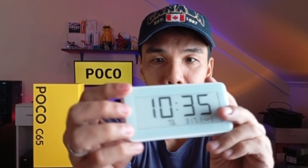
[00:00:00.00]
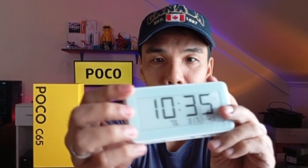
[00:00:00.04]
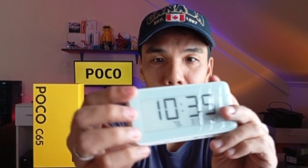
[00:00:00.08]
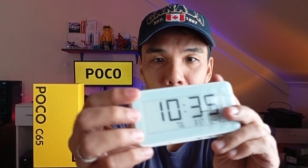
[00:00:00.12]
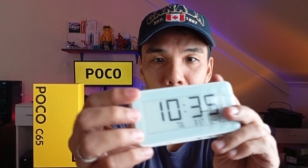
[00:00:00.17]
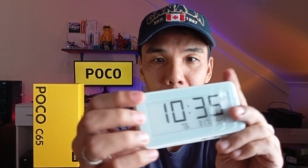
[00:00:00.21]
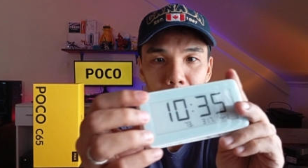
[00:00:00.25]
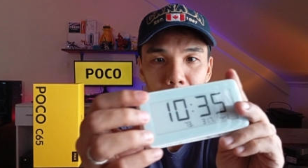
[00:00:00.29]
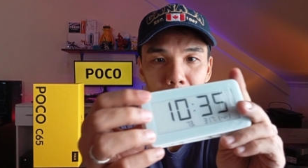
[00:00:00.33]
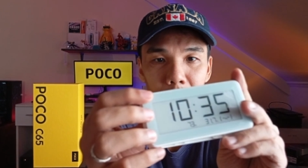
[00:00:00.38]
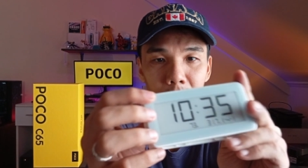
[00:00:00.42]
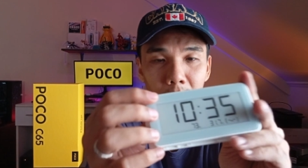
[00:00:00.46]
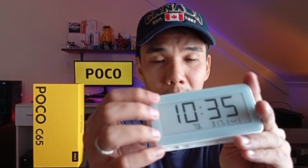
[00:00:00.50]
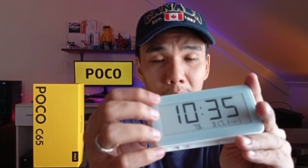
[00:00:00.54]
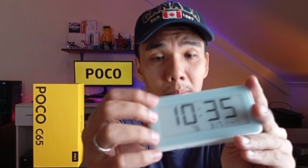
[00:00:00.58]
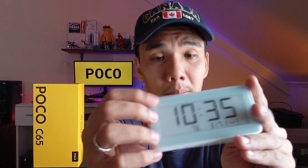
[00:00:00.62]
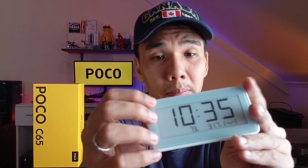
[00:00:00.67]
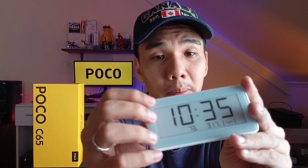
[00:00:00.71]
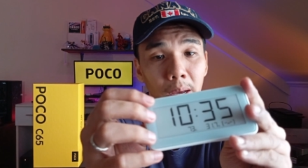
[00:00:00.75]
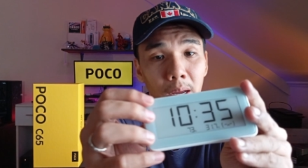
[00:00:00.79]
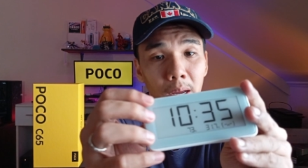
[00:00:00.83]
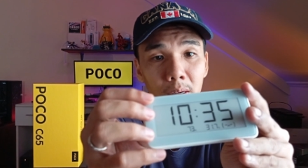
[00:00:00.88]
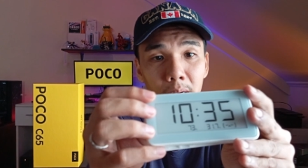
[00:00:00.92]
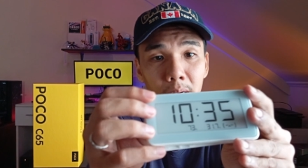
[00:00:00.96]
and the second
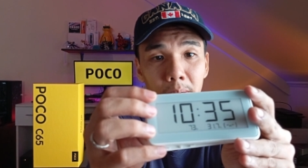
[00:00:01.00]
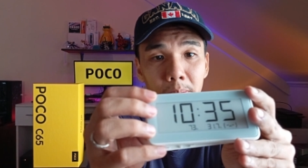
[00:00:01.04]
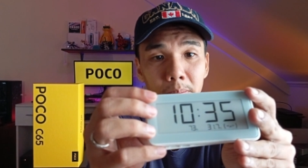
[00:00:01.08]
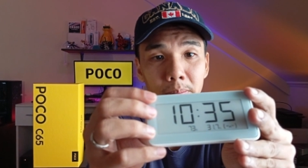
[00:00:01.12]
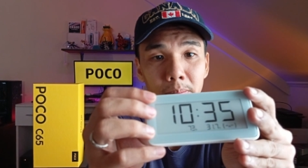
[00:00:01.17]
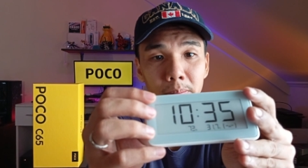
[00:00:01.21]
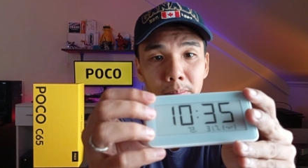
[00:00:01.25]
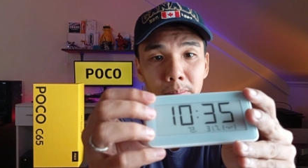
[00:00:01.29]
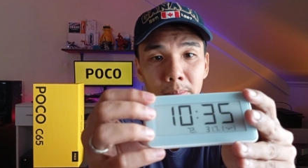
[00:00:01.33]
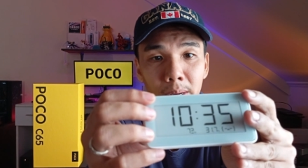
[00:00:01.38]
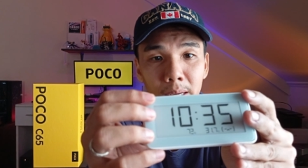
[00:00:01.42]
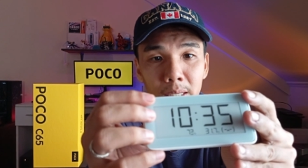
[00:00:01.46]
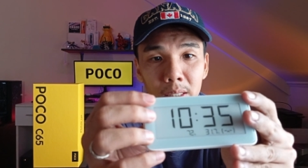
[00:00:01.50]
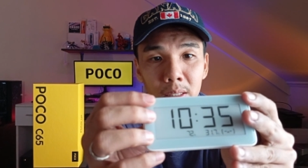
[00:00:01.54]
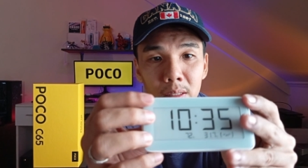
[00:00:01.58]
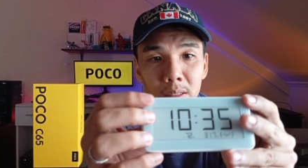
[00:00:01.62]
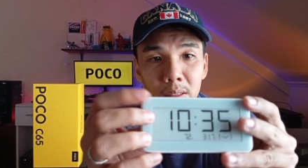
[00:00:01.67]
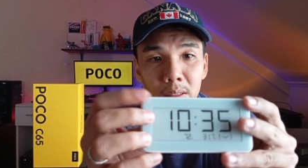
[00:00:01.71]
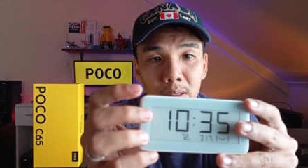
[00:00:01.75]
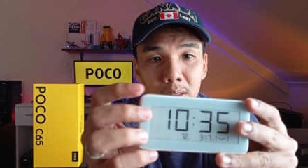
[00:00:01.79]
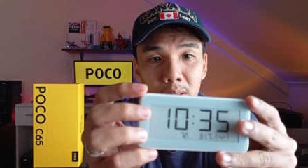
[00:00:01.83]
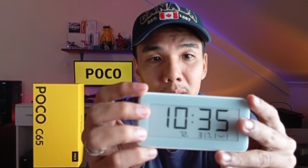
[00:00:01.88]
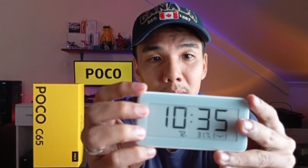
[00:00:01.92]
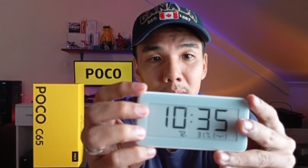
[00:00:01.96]
battery might
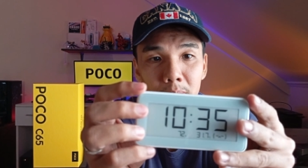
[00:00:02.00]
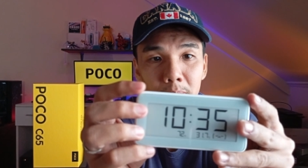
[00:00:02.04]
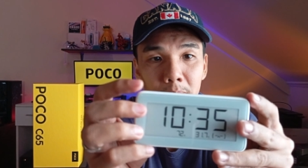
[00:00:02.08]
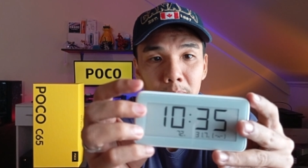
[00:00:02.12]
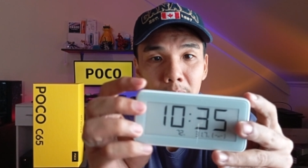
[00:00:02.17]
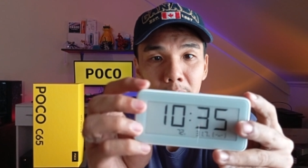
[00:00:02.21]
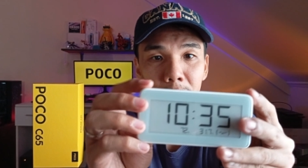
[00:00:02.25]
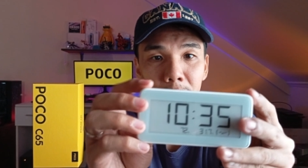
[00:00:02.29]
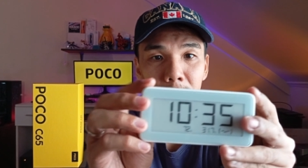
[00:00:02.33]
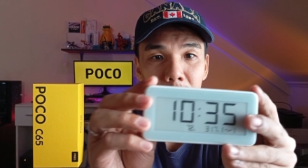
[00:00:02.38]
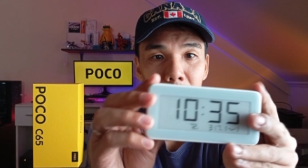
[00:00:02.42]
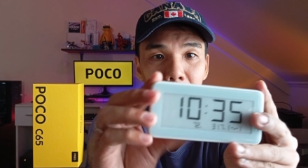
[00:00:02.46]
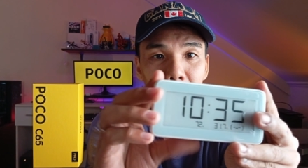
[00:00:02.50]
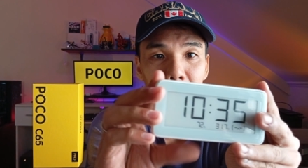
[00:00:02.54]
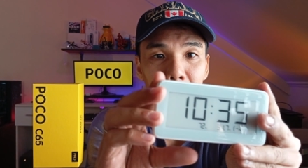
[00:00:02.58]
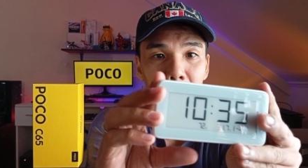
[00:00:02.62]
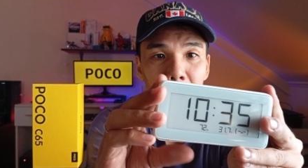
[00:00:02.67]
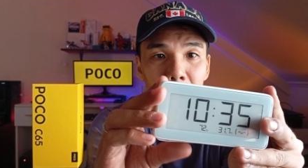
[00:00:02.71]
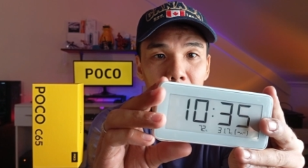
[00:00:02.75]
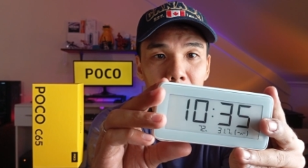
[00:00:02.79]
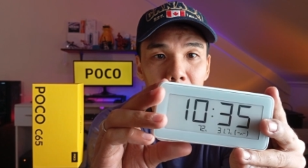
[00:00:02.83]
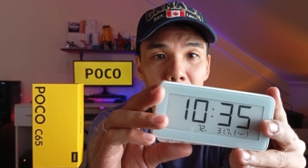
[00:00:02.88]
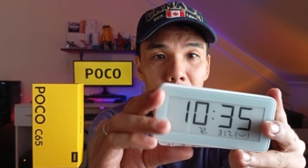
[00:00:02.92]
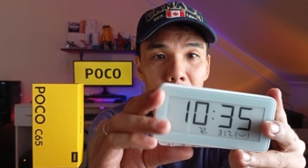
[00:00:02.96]
just be for
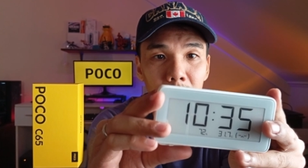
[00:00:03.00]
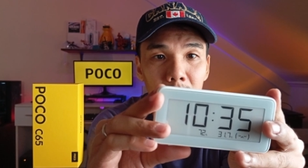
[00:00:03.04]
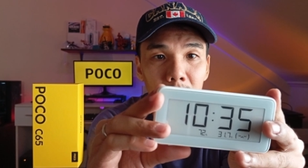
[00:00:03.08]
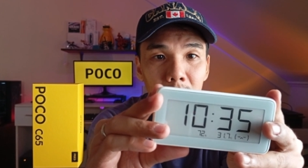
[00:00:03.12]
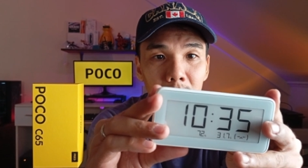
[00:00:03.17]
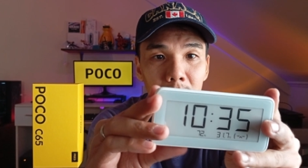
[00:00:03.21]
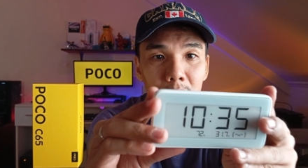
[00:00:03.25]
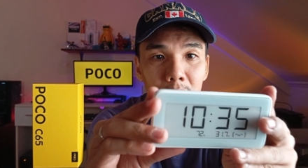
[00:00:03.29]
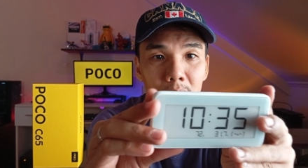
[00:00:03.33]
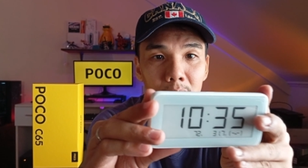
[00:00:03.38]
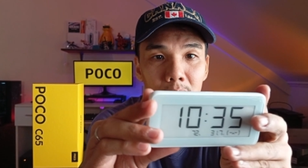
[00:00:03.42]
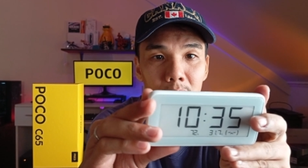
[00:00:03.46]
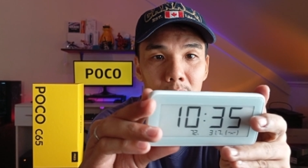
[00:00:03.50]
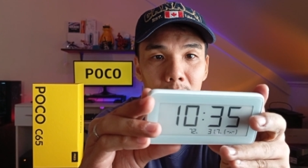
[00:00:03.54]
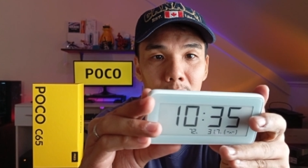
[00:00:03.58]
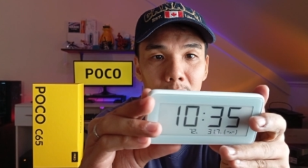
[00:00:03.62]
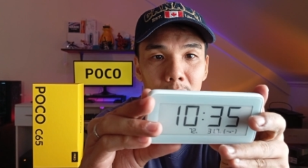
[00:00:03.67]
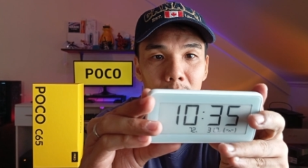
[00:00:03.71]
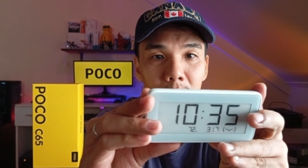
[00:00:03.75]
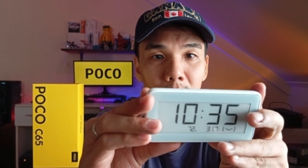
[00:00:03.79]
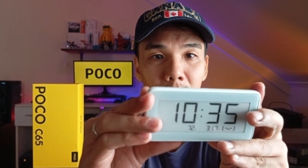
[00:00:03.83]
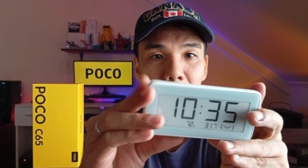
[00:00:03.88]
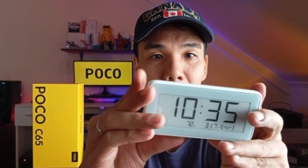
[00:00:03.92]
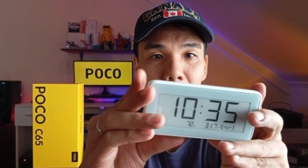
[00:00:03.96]
redundancy.
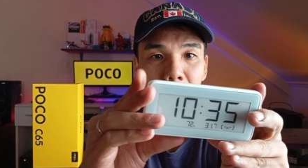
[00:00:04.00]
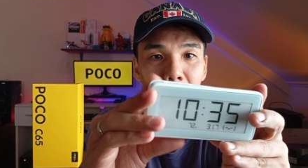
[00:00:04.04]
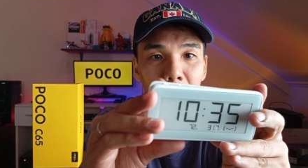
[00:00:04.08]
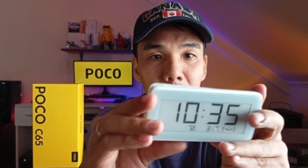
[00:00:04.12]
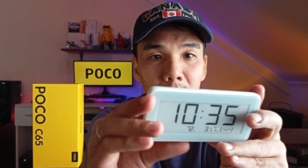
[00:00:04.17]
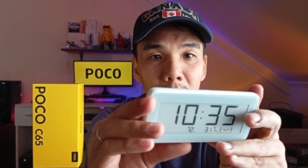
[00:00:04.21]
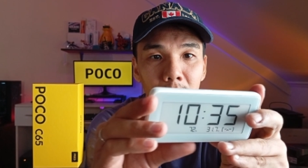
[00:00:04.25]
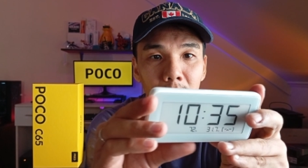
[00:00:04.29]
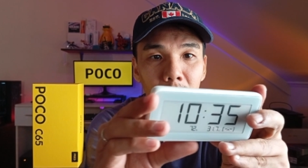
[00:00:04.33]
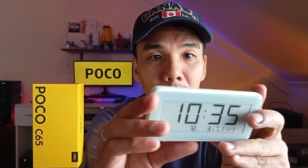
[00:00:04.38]
And